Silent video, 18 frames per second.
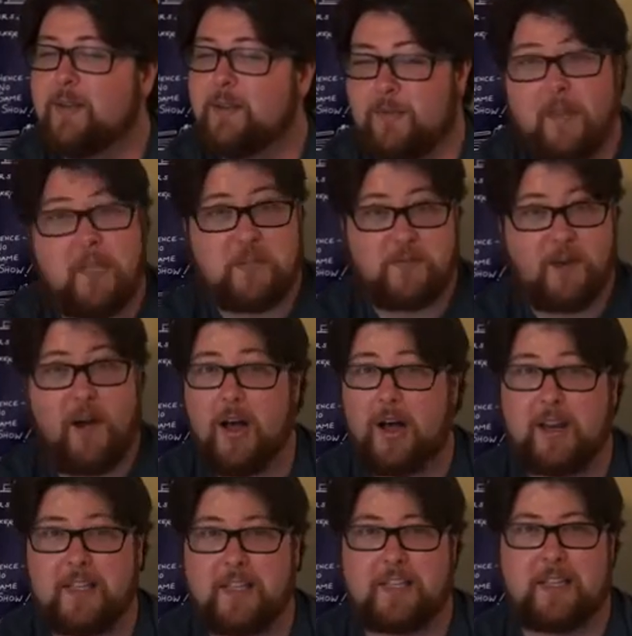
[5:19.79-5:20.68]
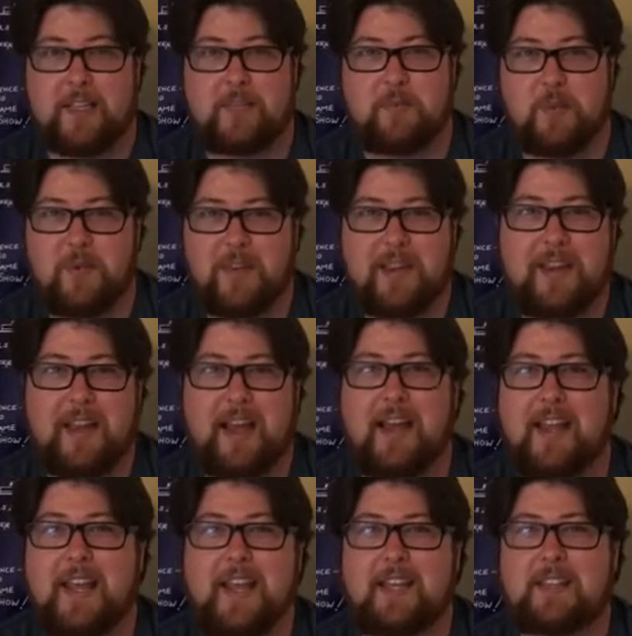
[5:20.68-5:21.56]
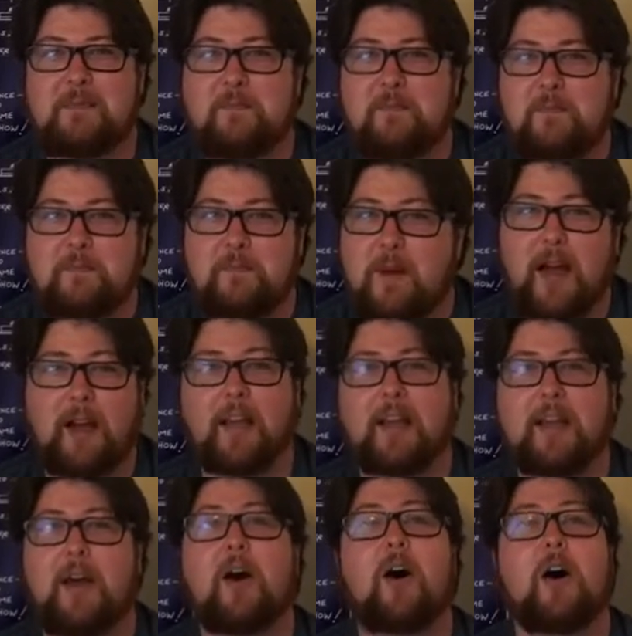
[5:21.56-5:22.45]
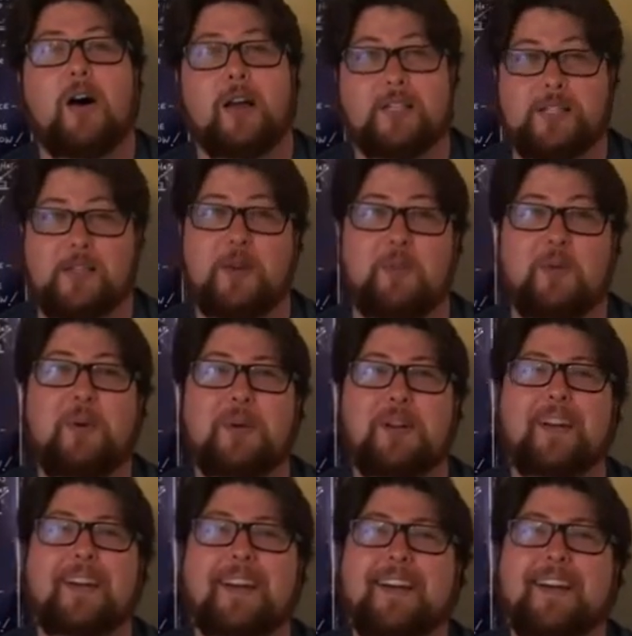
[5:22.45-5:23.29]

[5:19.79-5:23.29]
Vince Vaughn is in this movie, and he is fucking awesome.